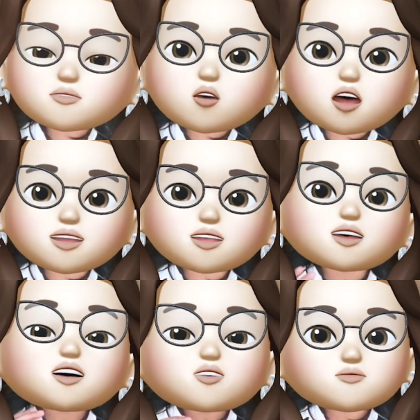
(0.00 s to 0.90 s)
model,
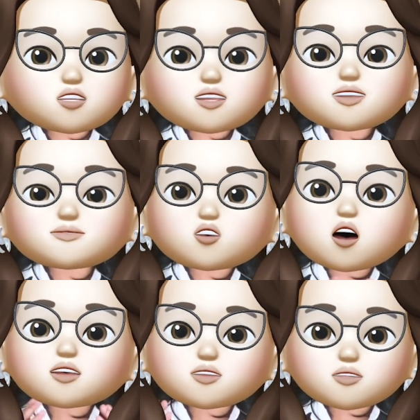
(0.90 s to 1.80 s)
which has
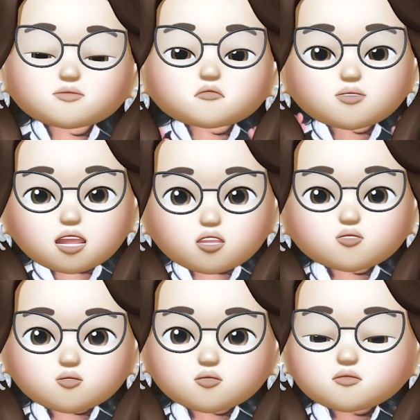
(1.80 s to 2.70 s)
got a
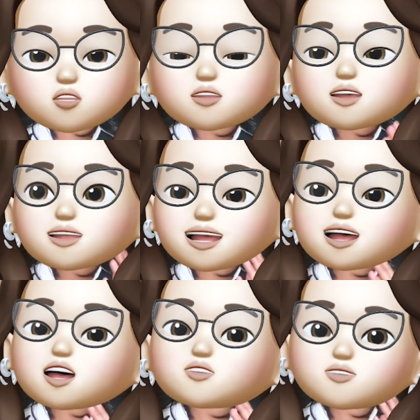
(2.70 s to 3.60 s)
breakthrough, like
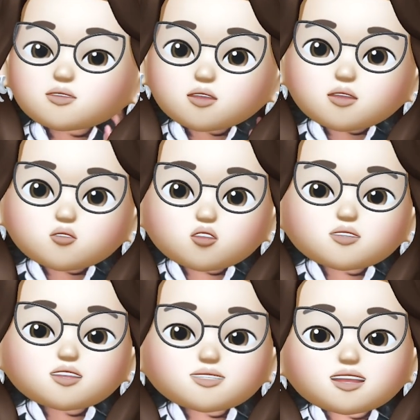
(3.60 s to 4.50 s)
it will be able to
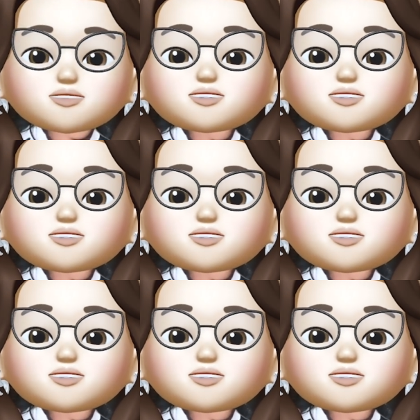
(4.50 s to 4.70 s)
understand